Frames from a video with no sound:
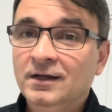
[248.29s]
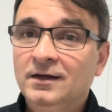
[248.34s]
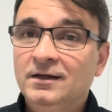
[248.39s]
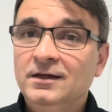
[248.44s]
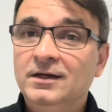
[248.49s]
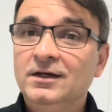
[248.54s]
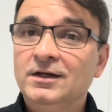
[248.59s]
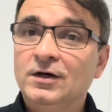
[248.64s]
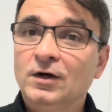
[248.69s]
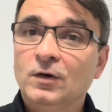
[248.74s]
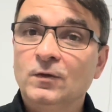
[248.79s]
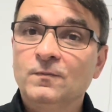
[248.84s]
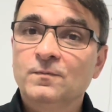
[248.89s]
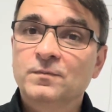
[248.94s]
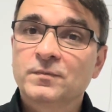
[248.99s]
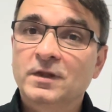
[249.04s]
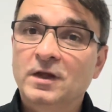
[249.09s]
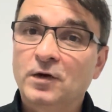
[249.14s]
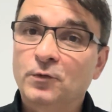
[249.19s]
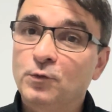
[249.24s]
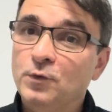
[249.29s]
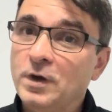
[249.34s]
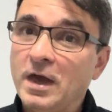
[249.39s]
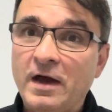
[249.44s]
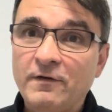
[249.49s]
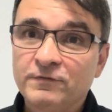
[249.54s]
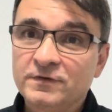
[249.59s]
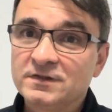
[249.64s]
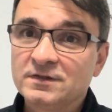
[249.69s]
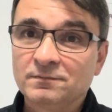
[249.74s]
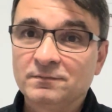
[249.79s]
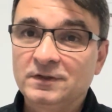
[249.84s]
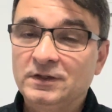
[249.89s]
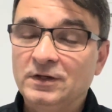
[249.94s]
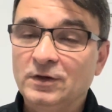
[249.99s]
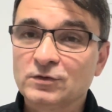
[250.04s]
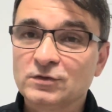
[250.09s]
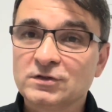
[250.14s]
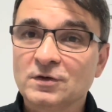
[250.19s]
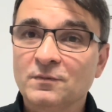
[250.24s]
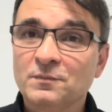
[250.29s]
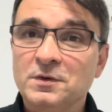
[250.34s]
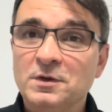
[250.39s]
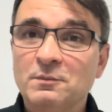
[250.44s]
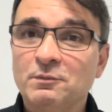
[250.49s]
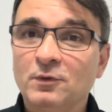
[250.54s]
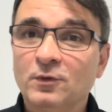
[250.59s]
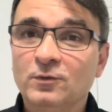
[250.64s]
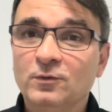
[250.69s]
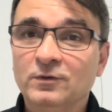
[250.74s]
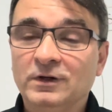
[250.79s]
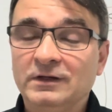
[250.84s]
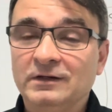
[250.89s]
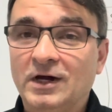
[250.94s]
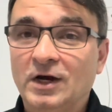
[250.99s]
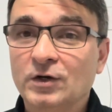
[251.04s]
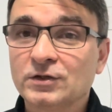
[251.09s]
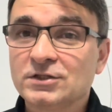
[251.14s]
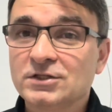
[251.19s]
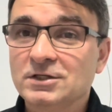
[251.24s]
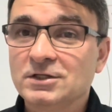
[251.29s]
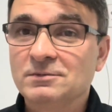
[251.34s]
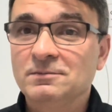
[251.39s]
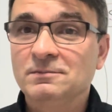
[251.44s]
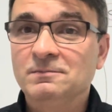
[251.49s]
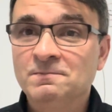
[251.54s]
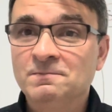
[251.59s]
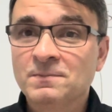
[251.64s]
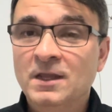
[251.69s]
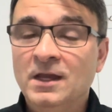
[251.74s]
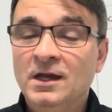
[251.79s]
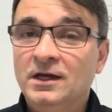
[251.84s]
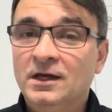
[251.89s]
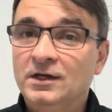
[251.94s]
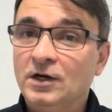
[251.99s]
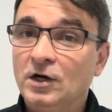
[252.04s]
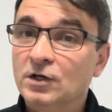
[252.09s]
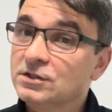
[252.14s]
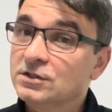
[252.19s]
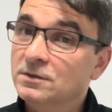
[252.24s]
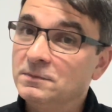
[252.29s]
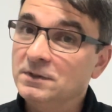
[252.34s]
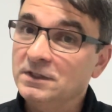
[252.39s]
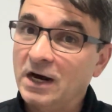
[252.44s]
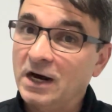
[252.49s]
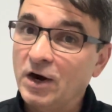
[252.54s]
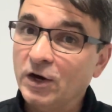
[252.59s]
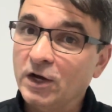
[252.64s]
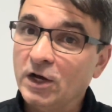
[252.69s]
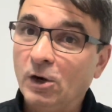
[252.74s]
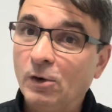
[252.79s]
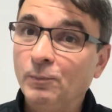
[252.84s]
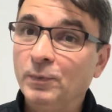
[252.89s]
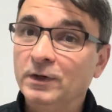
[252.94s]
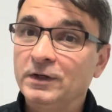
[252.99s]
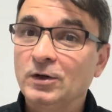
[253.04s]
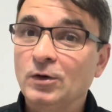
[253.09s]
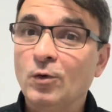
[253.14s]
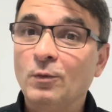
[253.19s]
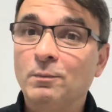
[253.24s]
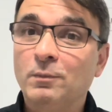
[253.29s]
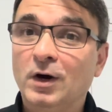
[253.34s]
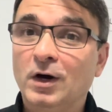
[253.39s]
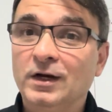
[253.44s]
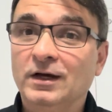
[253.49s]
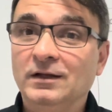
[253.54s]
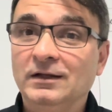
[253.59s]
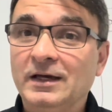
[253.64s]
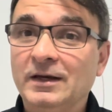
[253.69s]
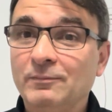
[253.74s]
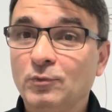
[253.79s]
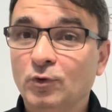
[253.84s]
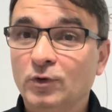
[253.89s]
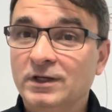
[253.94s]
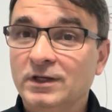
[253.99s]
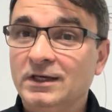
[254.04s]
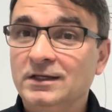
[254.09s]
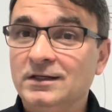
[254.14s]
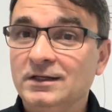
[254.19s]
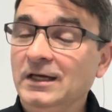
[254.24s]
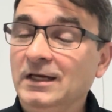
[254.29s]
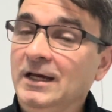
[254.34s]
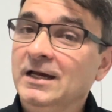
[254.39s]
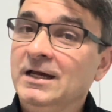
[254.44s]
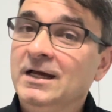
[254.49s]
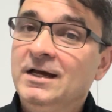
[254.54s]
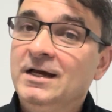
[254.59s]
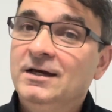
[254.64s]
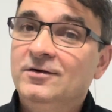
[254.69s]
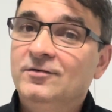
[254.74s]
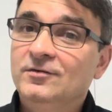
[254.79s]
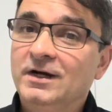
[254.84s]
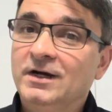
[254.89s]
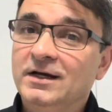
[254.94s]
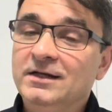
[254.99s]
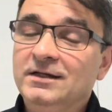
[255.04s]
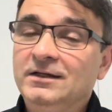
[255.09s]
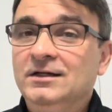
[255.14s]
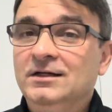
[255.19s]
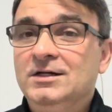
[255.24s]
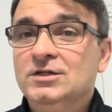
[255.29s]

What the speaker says: we have some people in our company who bought a Lamborghini, right?